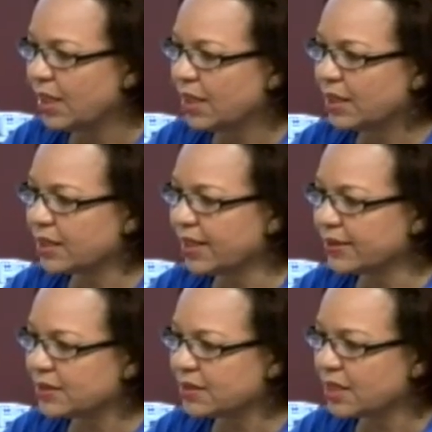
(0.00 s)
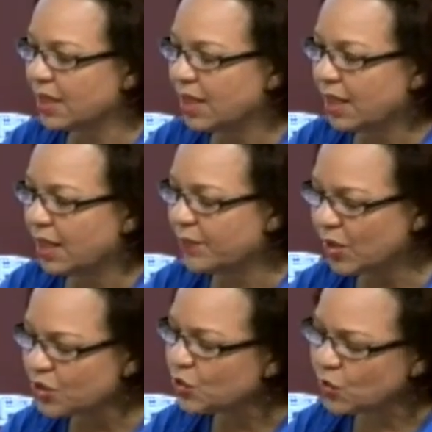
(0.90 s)
that,
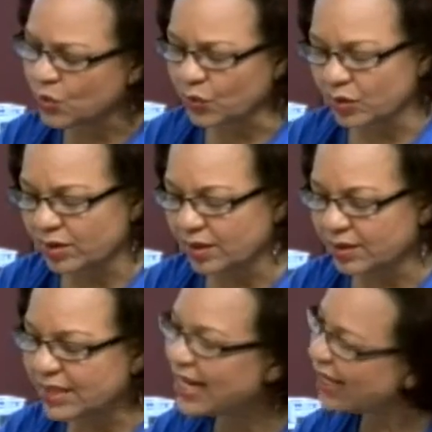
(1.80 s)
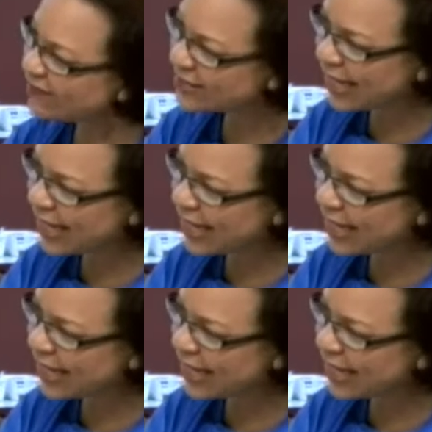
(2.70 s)
because you know the lifestyle